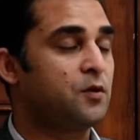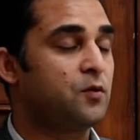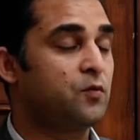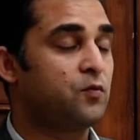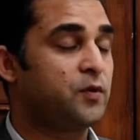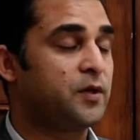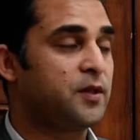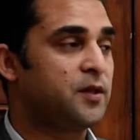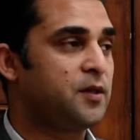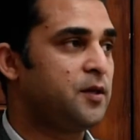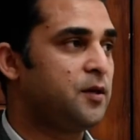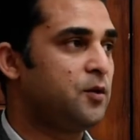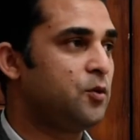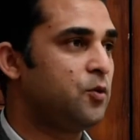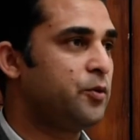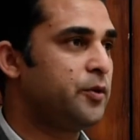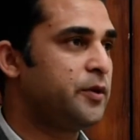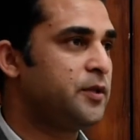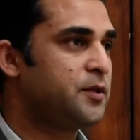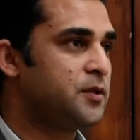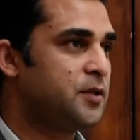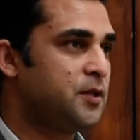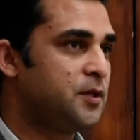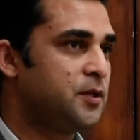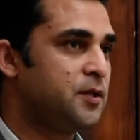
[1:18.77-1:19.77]
what the
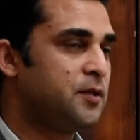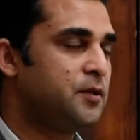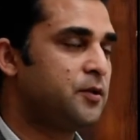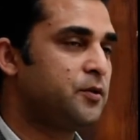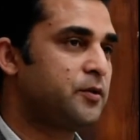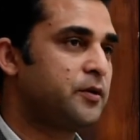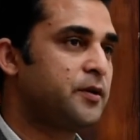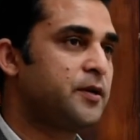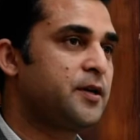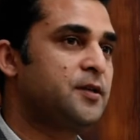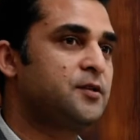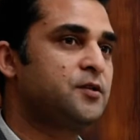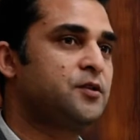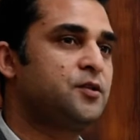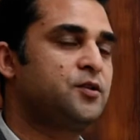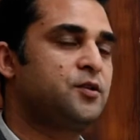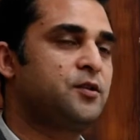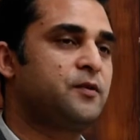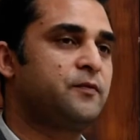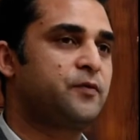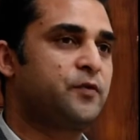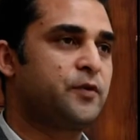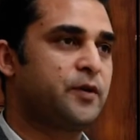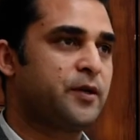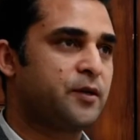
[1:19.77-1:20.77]
OECD, the
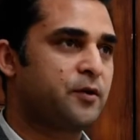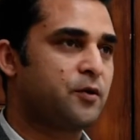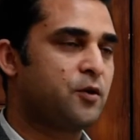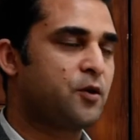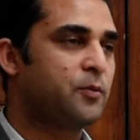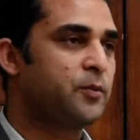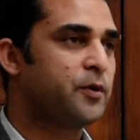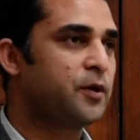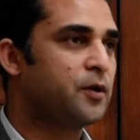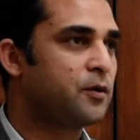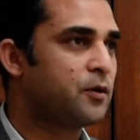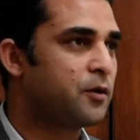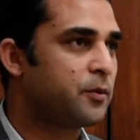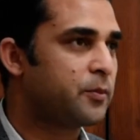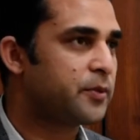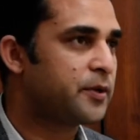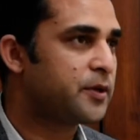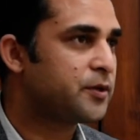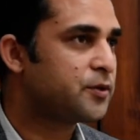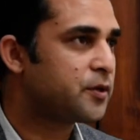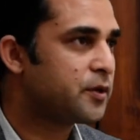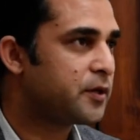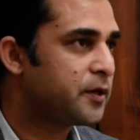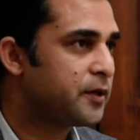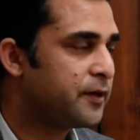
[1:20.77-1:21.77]
Organization for Economic
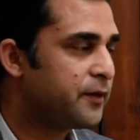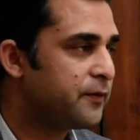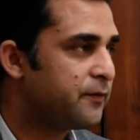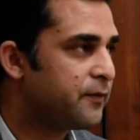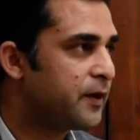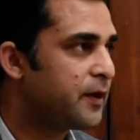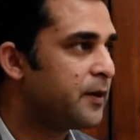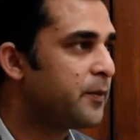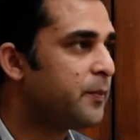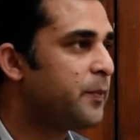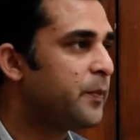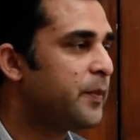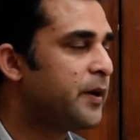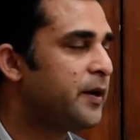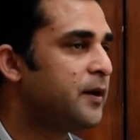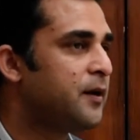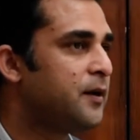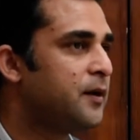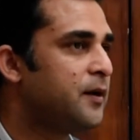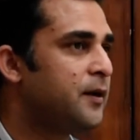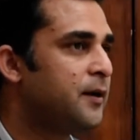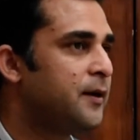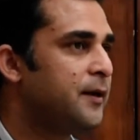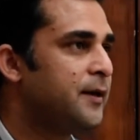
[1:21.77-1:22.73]
Cooperation and Development,